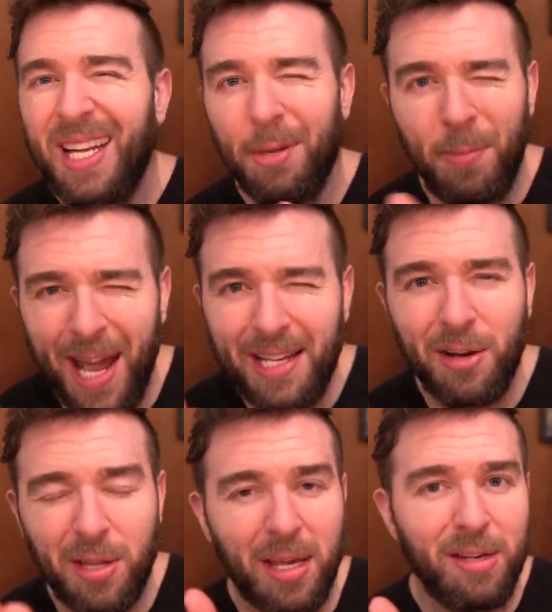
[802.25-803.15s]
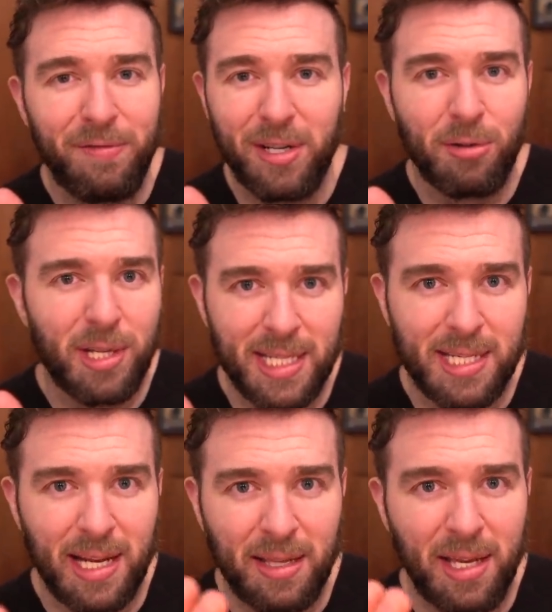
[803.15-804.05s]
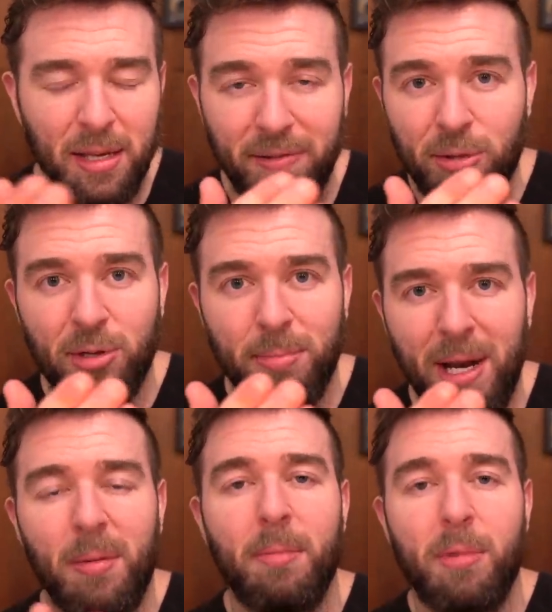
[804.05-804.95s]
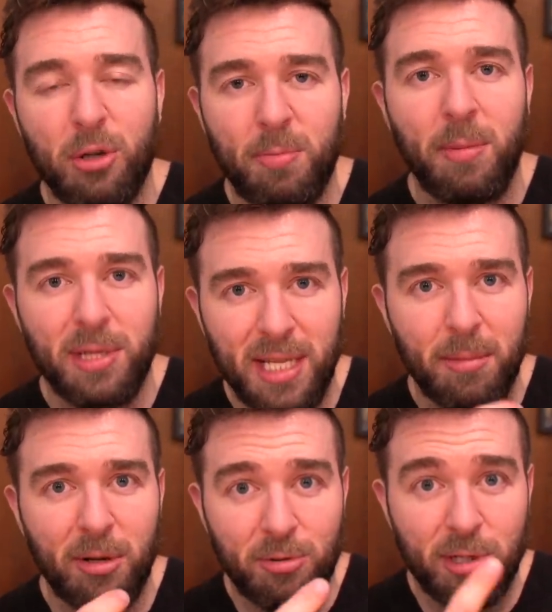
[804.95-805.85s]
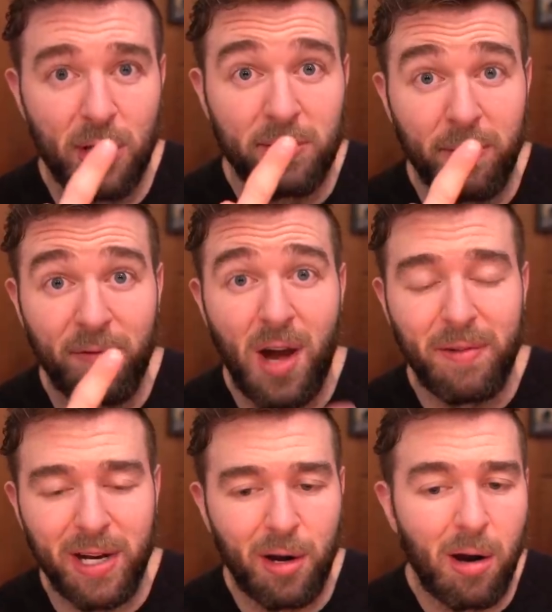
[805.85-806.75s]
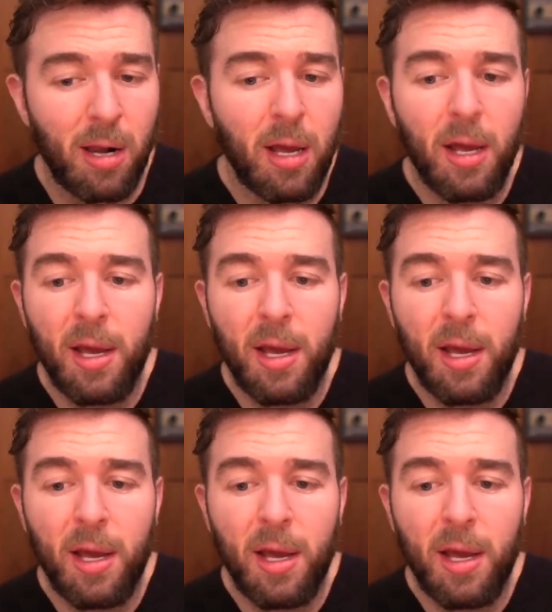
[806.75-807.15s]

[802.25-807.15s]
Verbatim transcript: Depending on the individual, it's slightly individual dependent, but most people see the most results from 5-AR